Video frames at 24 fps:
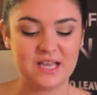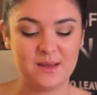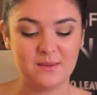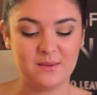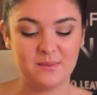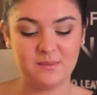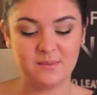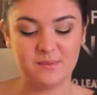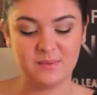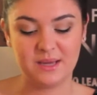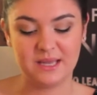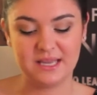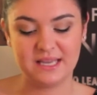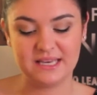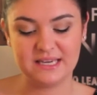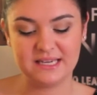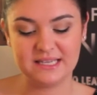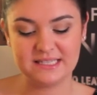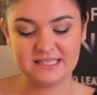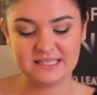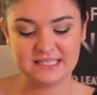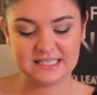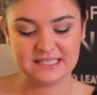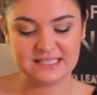up, but it
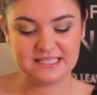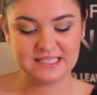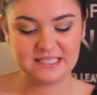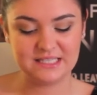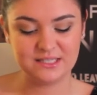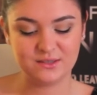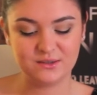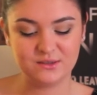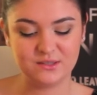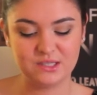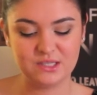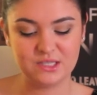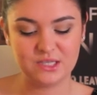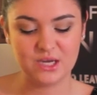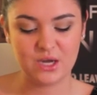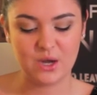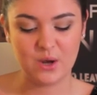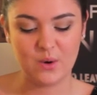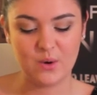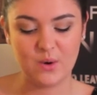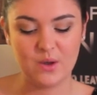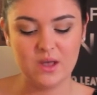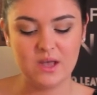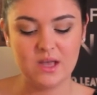is this Heel to
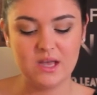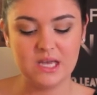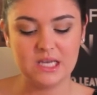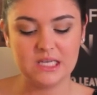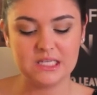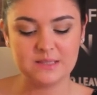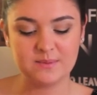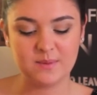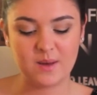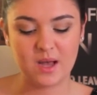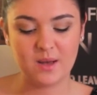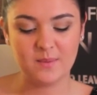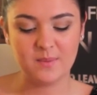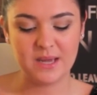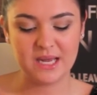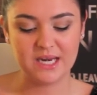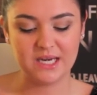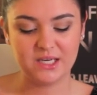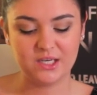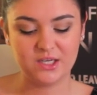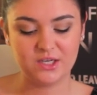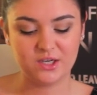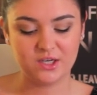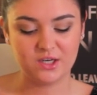Toe Spa
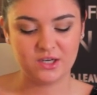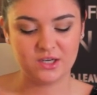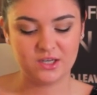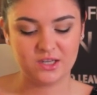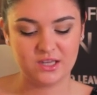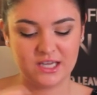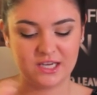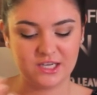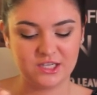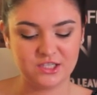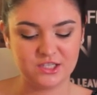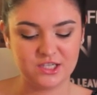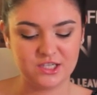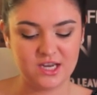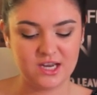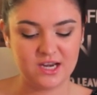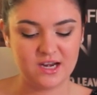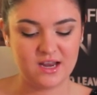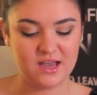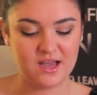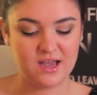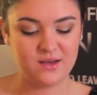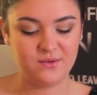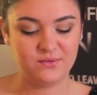Pedicure
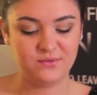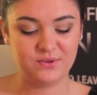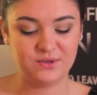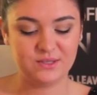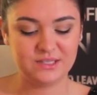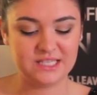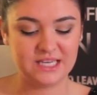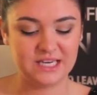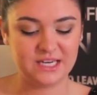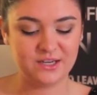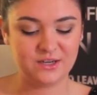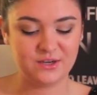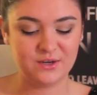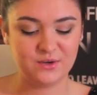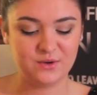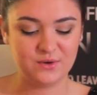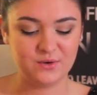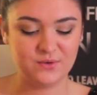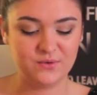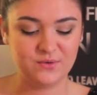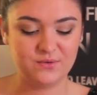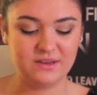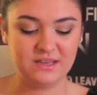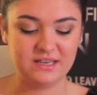Collection. Uh, feels like
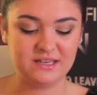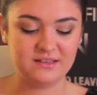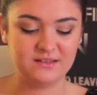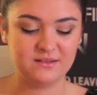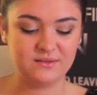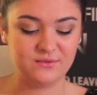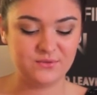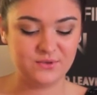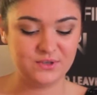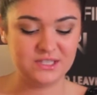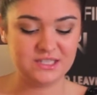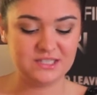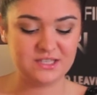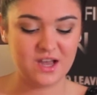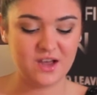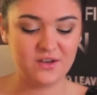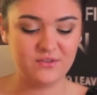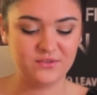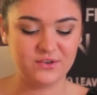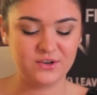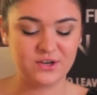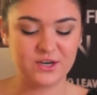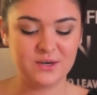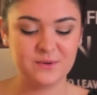new feet, foot
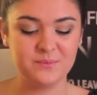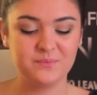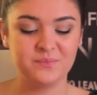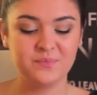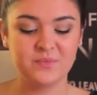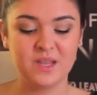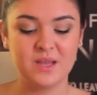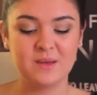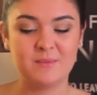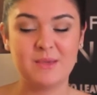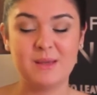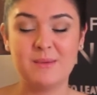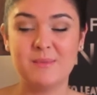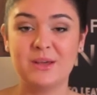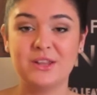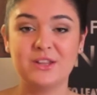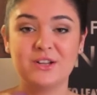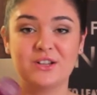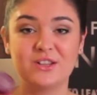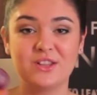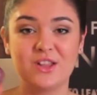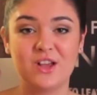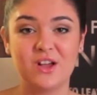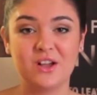softener. My
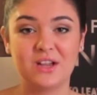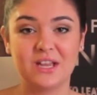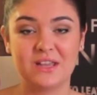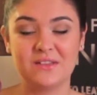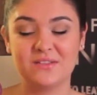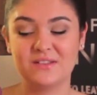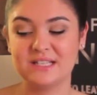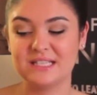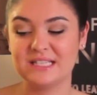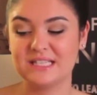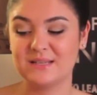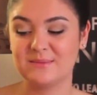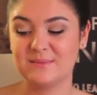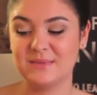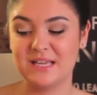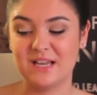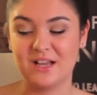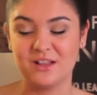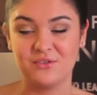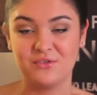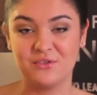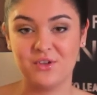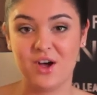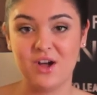mother-in-law gave this to me
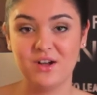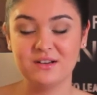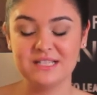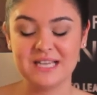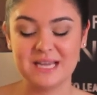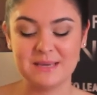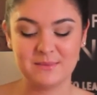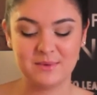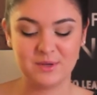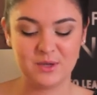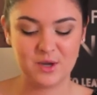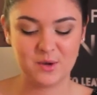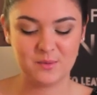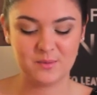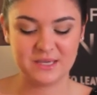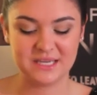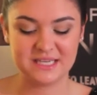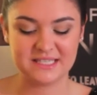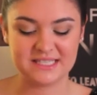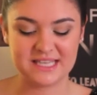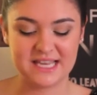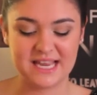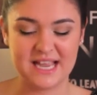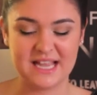a long time ago
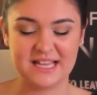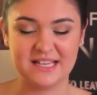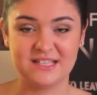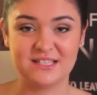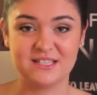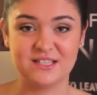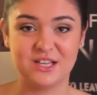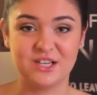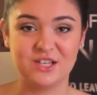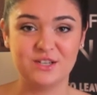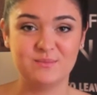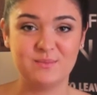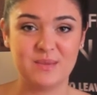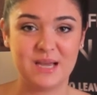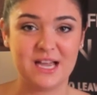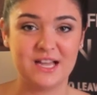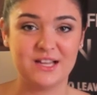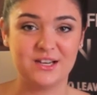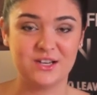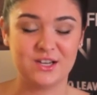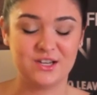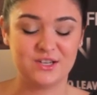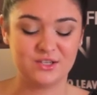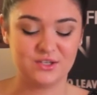because I had such
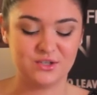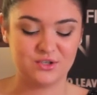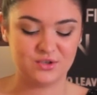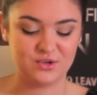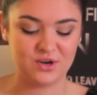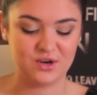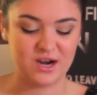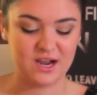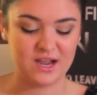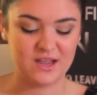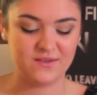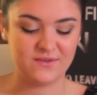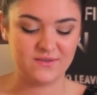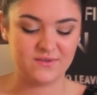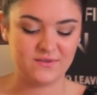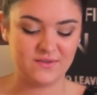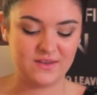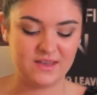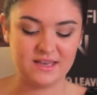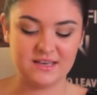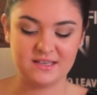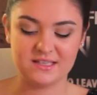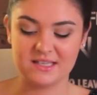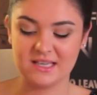bad dry
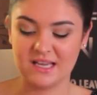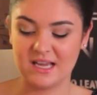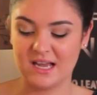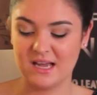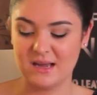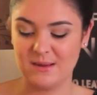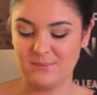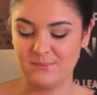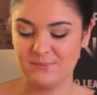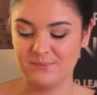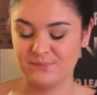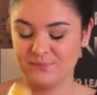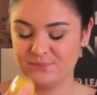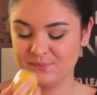feet. Um,